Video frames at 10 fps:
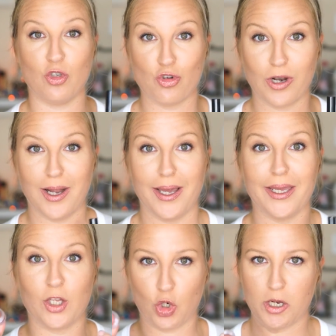dry
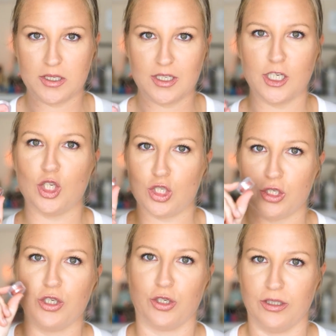and crusty to
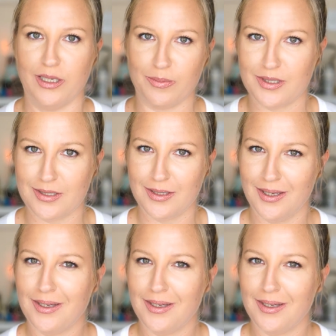your lips.